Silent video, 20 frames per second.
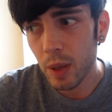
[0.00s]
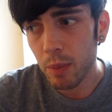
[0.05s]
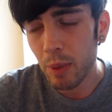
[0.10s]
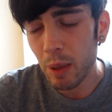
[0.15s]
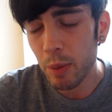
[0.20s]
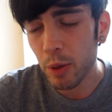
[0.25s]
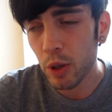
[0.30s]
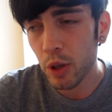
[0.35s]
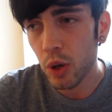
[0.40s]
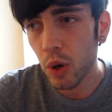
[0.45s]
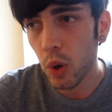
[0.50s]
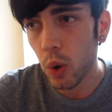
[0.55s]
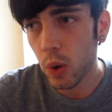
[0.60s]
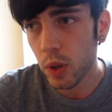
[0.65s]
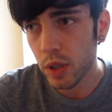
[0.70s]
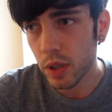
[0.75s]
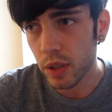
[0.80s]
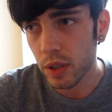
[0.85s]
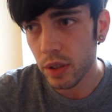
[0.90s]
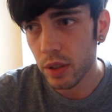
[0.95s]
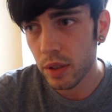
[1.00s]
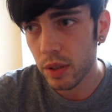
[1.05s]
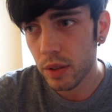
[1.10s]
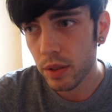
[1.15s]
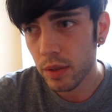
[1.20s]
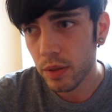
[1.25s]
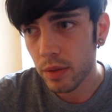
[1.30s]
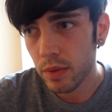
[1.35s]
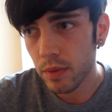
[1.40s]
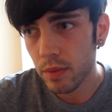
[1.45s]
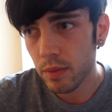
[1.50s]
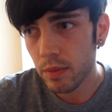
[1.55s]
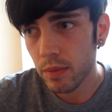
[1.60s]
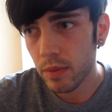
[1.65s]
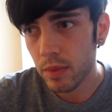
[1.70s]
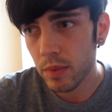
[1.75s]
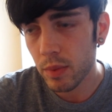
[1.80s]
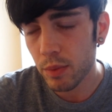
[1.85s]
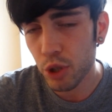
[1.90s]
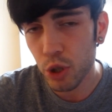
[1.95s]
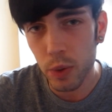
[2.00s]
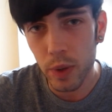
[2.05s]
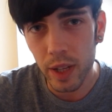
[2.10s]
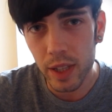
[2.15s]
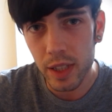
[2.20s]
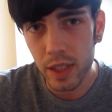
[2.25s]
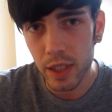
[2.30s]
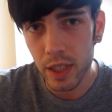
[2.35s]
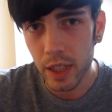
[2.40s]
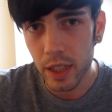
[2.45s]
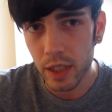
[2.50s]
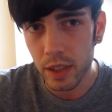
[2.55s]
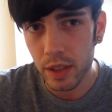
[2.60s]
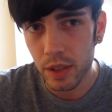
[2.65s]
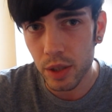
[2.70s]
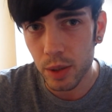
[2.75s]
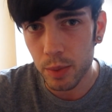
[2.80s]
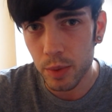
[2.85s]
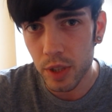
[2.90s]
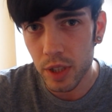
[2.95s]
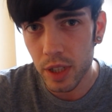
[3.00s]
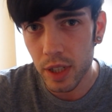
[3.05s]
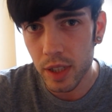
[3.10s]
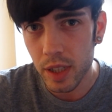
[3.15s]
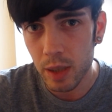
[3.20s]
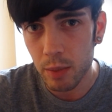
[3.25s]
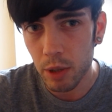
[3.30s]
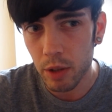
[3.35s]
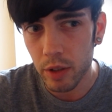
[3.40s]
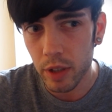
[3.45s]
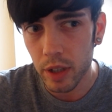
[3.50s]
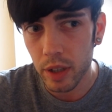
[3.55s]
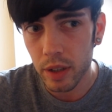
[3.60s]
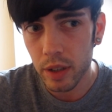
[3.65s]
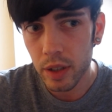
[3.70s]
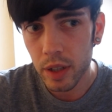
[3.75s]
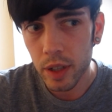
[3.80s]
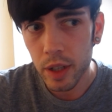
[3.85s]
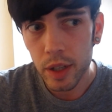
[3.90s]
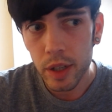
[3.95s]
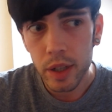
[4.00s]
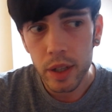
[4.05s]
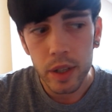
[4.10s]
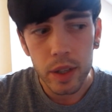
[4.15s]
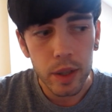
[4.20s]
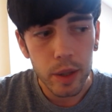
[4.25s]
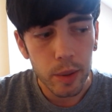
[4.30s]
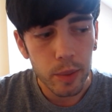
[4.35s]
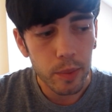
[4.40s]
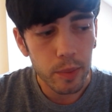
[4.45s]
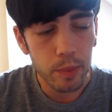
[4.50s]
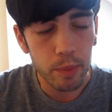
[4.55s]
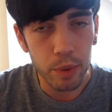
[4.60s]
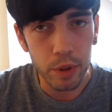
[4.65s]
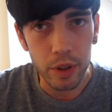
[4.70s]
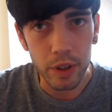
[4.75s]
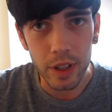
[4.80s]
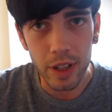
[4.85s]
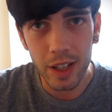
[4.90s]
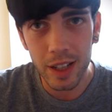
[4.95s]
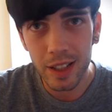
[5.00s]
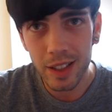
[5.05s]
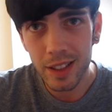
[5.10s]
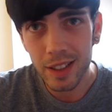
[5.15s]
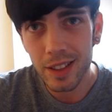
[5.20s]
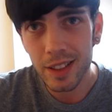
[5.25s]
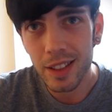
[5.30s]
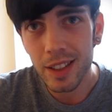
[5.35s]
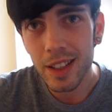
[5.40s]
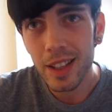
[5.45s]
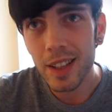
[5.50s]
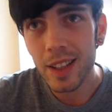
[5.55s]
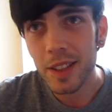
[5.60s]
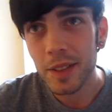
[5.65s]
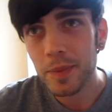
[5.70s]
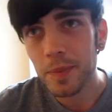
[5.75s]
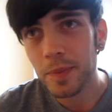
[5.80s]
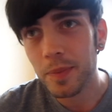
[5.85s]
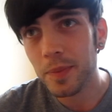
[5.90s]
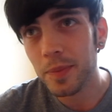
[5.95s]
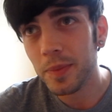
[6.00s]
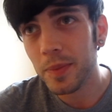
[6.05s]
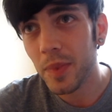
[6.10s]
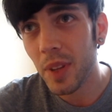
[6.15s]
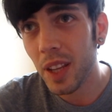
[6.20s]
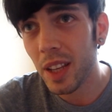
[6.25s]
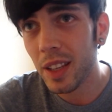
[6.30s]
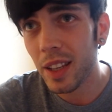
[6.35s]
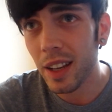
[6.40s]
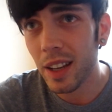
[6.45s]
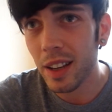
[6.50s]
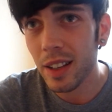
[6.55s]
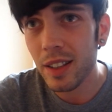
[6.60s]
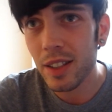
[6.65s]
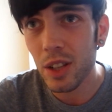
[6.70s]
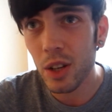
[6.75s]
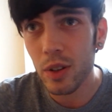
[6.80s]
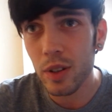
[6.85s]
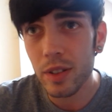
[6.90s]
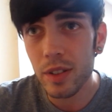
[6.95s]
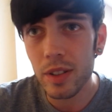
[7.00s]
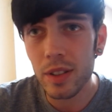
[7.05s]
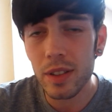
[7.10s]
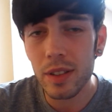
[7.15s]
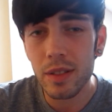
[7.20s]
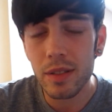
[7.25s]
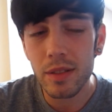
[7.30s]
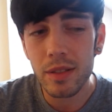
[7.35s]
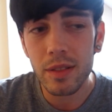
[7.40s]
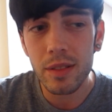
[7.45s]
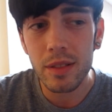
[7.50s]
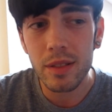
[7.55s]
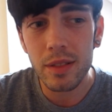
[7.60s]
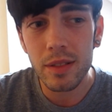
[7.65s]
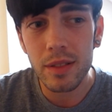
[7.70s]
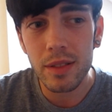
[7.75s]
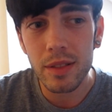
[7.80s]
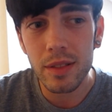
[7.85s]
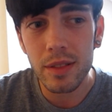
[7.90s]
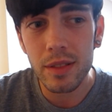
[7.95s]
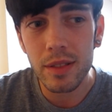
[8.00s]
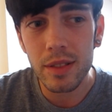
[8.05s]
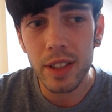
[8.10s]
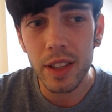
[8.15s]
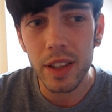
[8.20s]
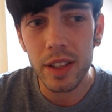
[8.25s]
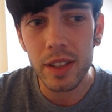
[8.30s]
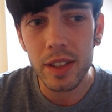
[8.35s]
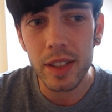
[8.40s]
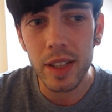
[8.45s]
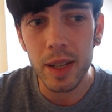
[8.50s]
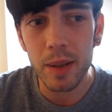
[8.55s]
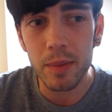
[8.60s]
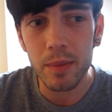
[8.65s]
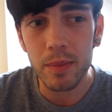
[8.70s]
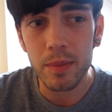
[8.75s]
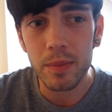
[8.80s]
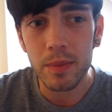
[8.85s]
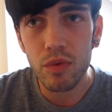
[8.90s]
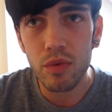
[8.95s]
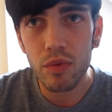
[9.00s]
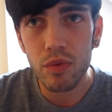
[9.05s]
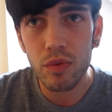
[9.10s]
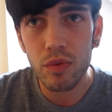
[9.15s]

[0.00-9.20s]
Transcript: Maybe not horses. I'm sure that's legal in some states in America. But yeah, as long as they're the same